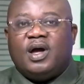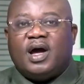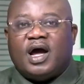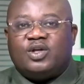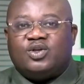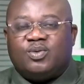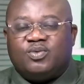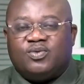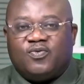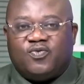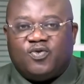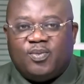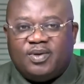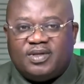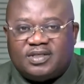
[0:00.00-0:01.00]
I jumped to
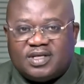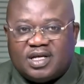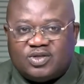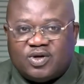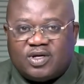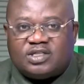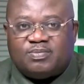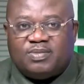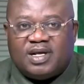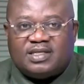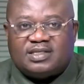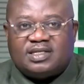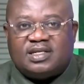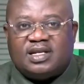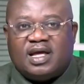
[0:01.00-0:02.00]
Fubi to say Joyce
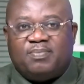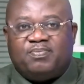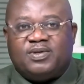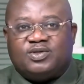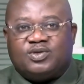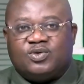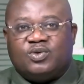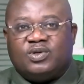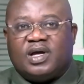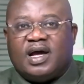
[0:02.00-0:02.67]
Blessing episode,